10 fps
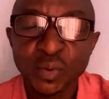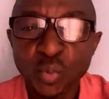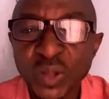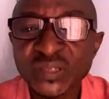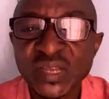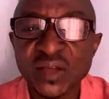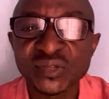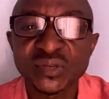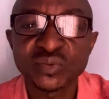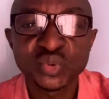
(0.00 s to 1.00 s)

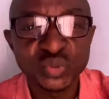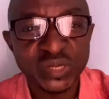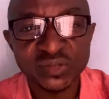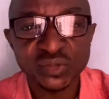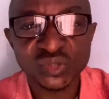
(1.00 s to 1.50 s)
1,000, 2,000